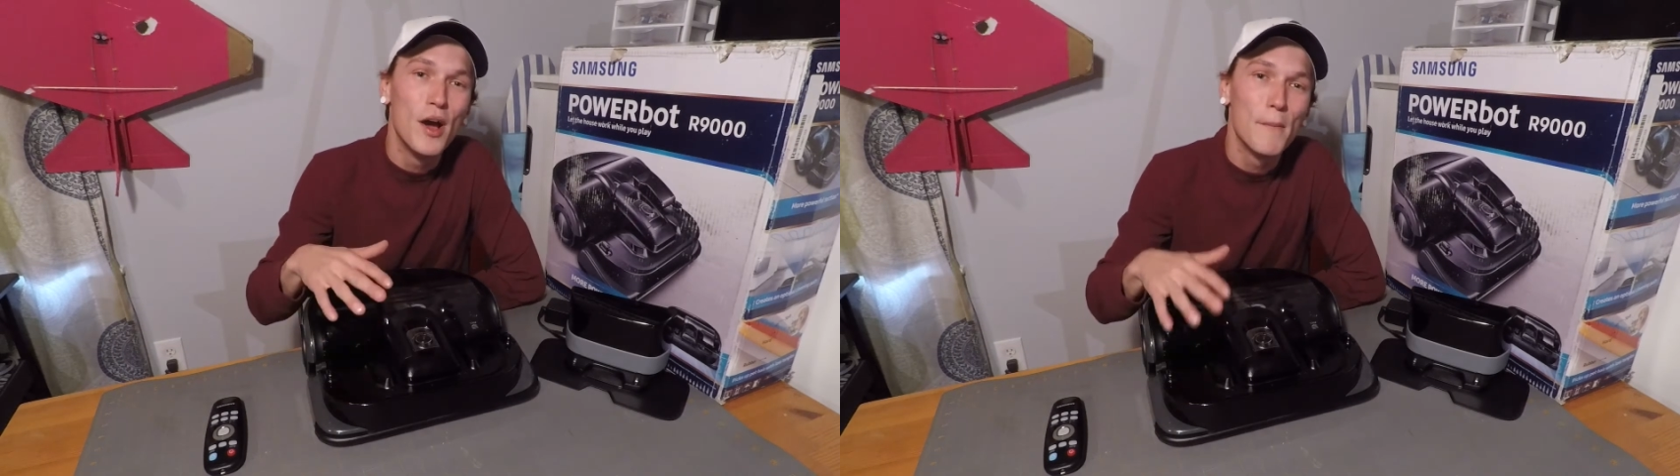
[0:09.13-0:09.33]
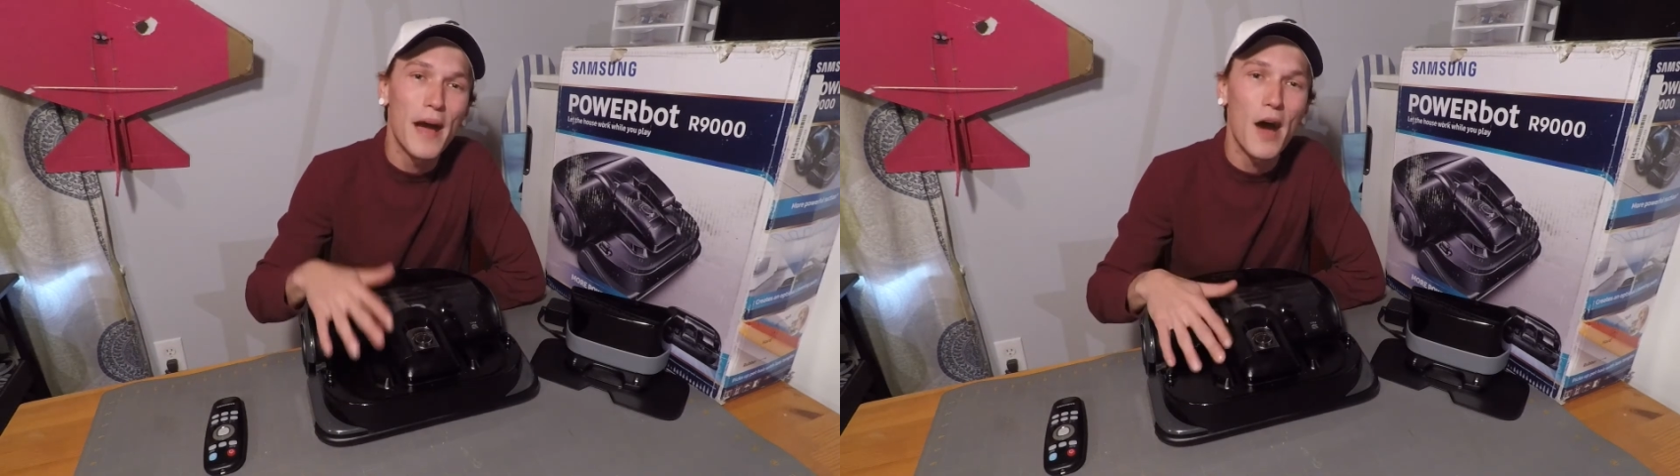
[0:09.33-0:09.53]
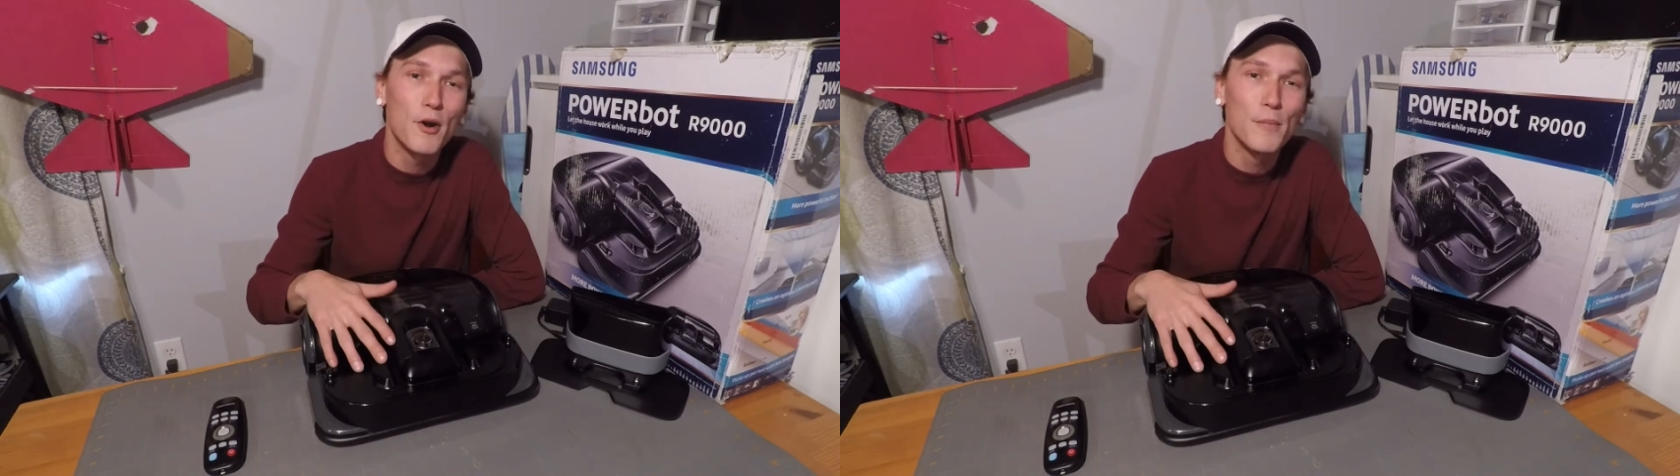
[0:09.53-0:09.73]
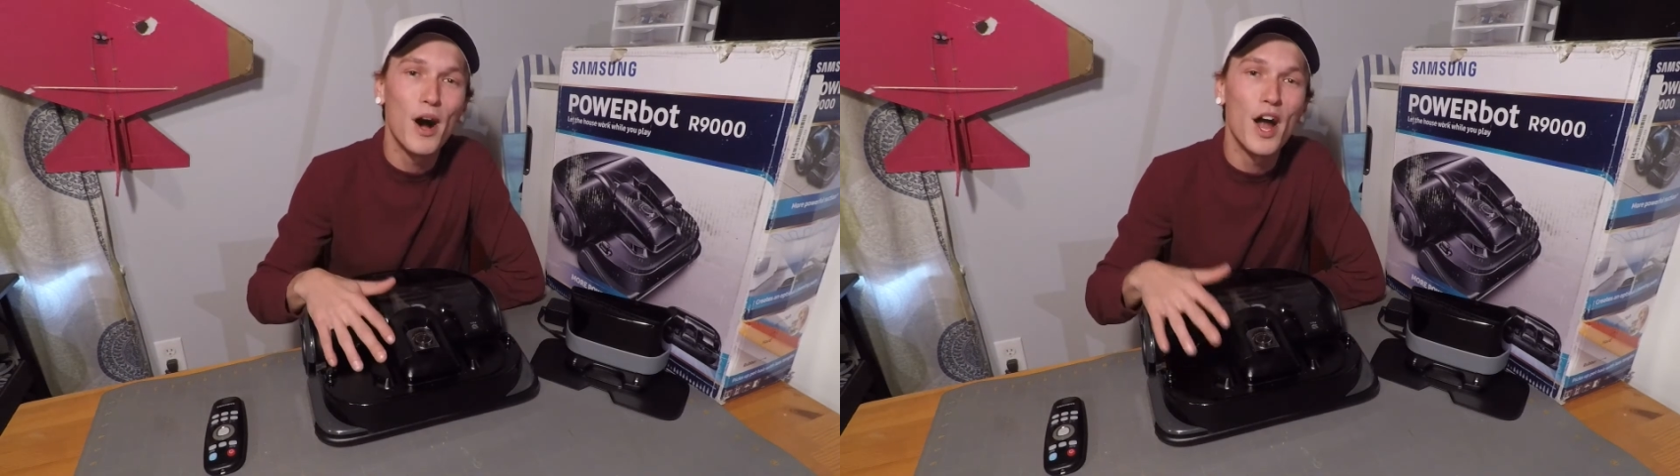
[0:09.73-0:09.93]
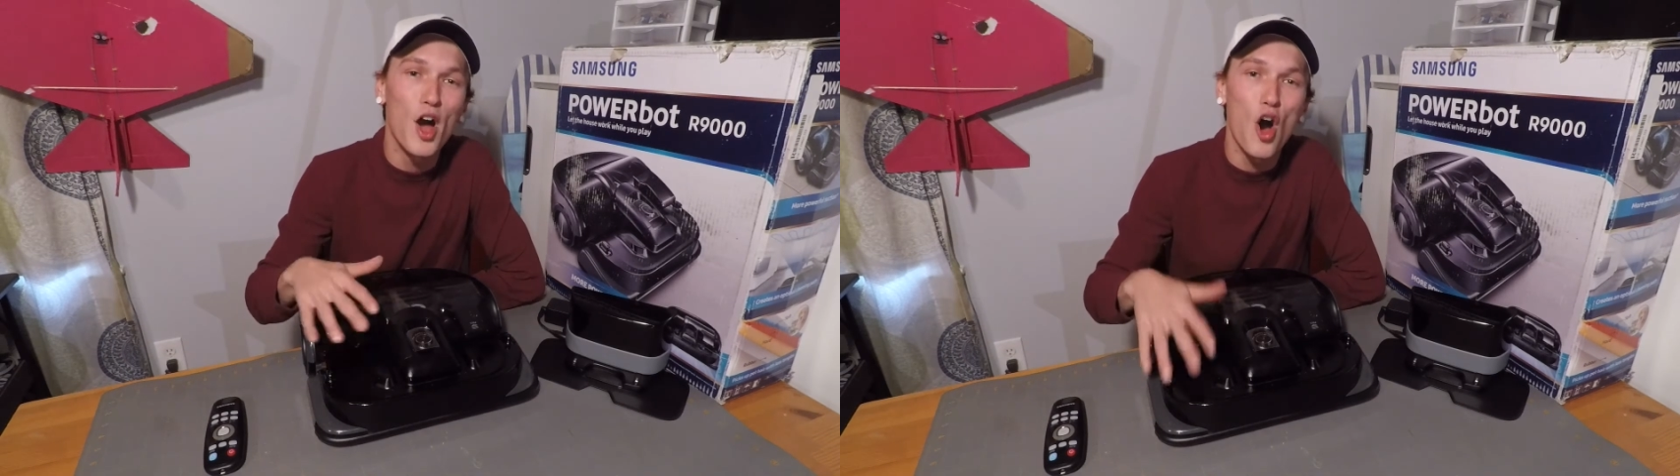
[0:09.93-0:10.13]

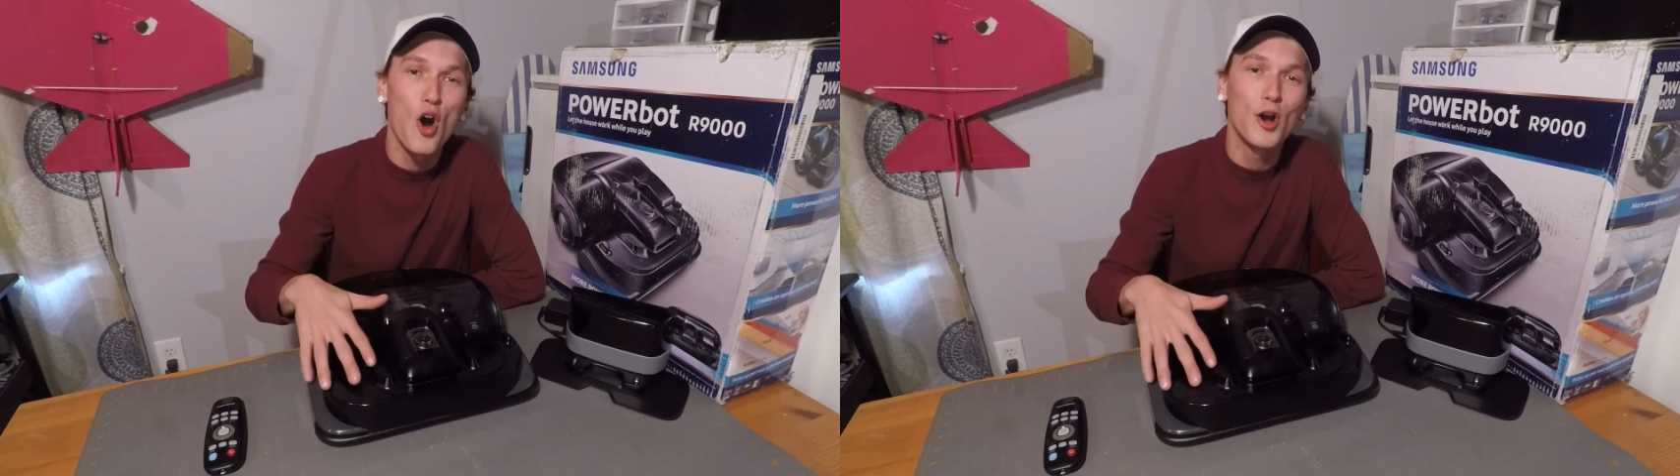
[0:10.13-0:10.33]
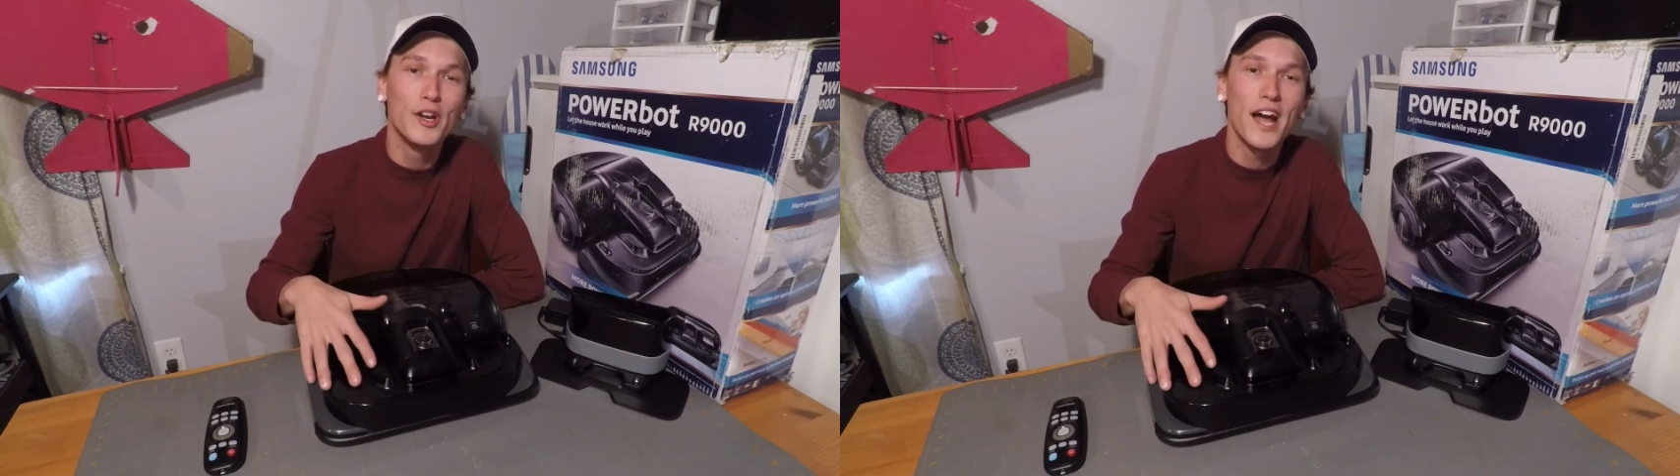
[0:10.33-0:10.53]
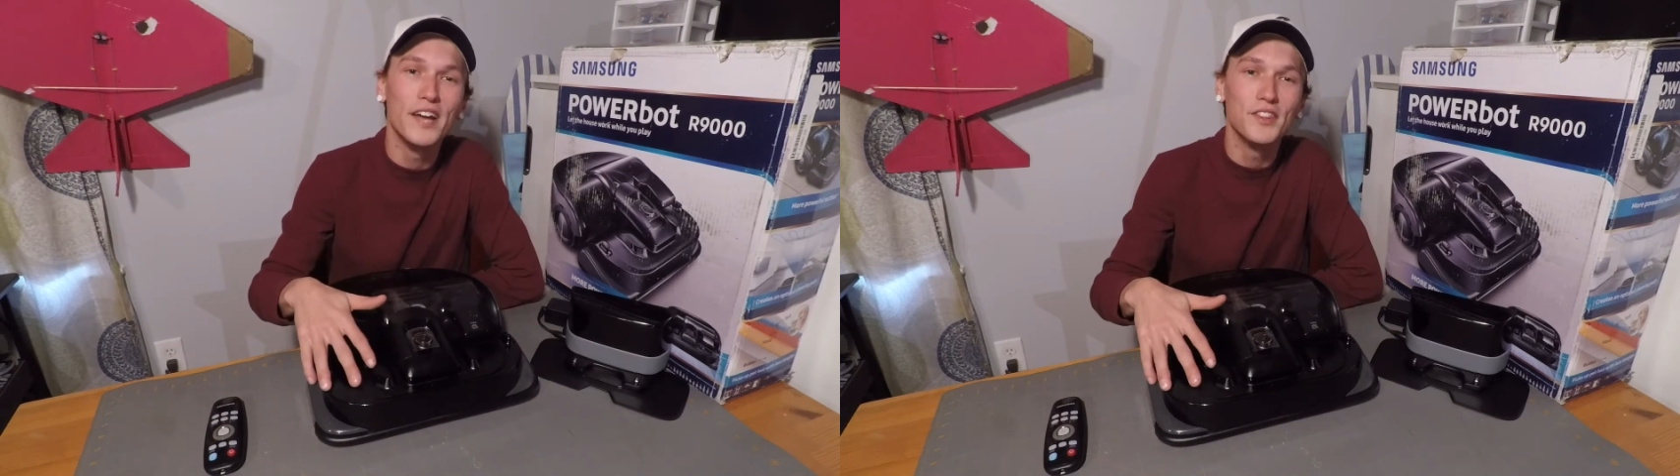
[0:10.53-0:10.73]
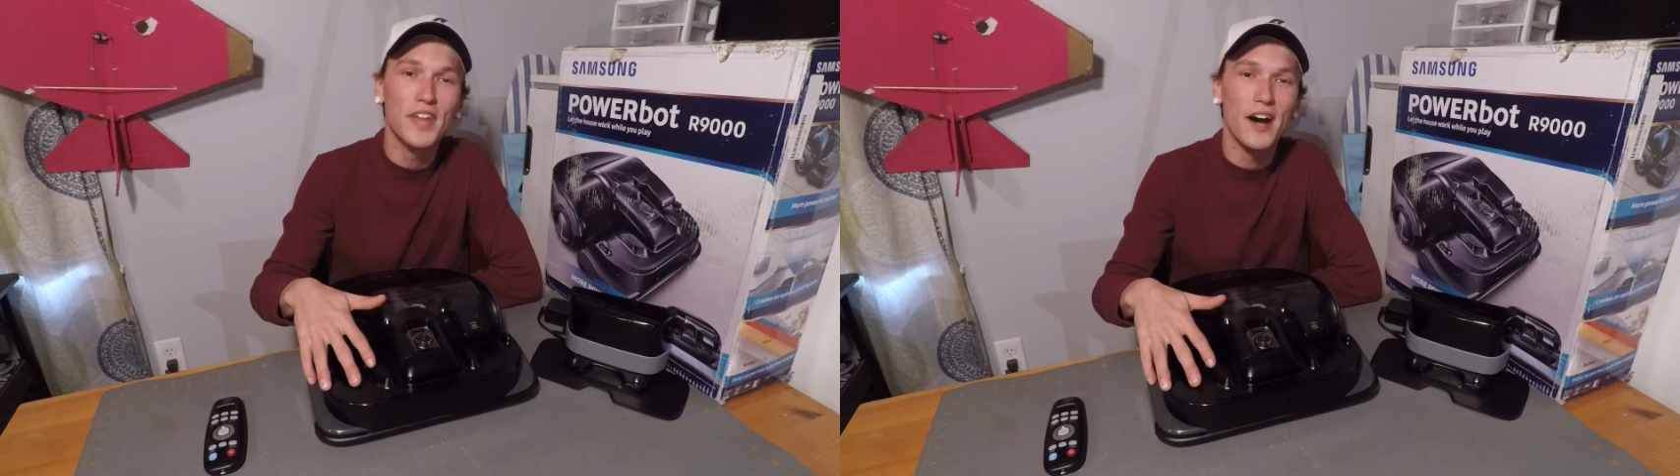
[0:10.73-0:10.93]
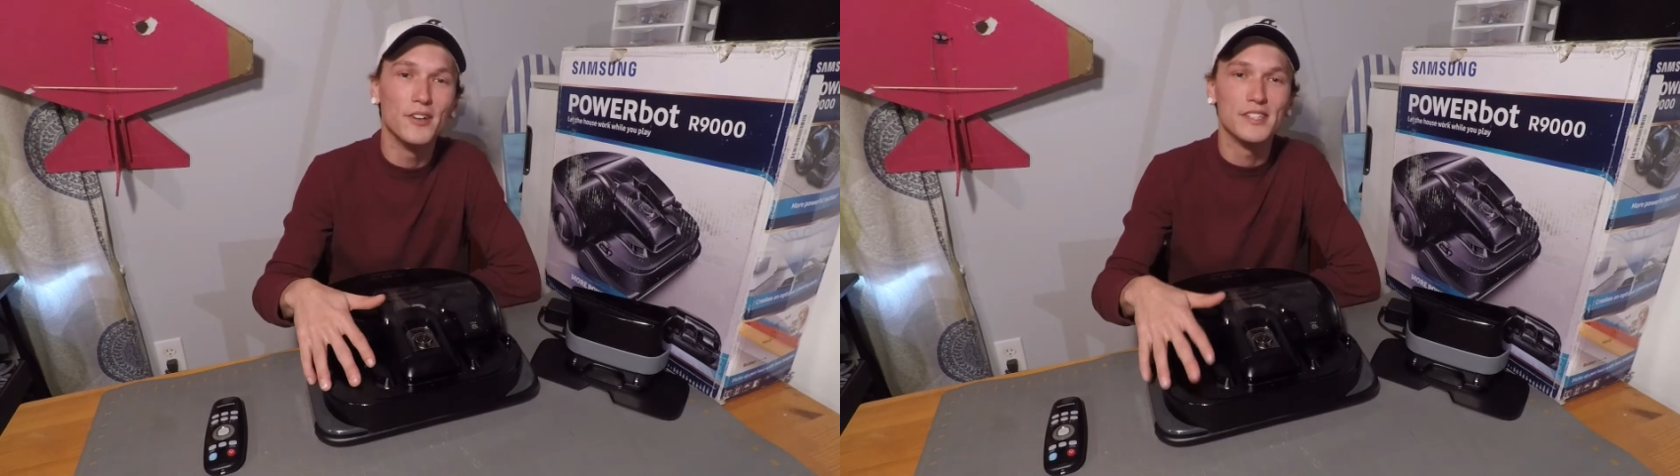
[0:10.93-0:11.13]
Powerbot
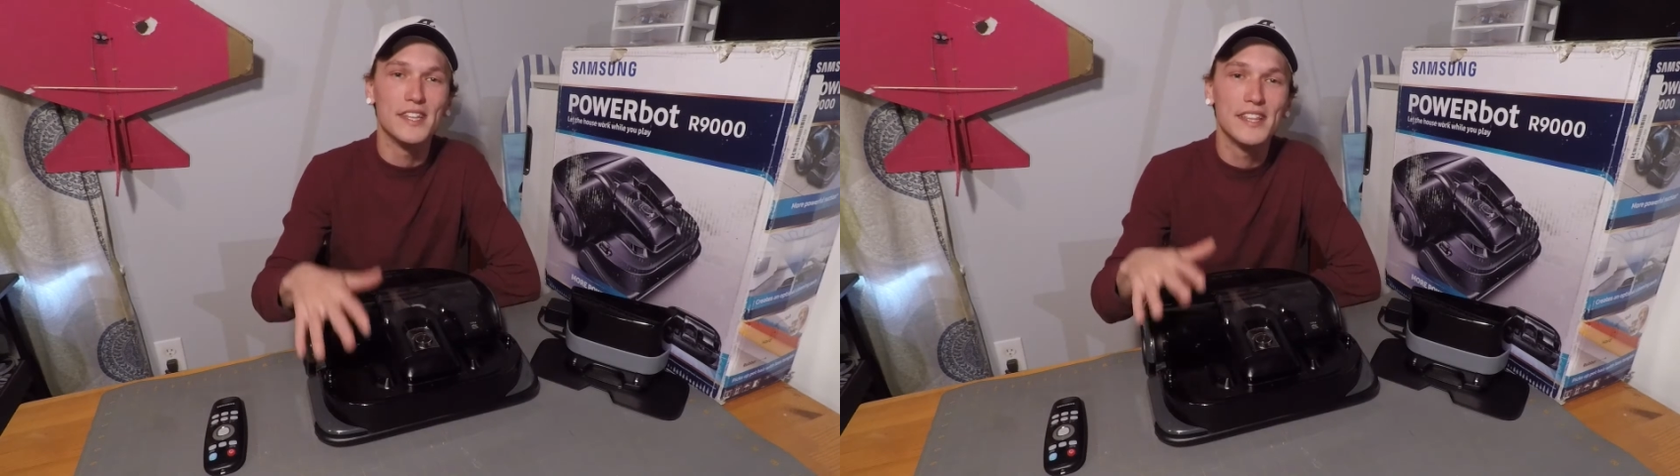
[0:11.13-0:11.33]
R9000.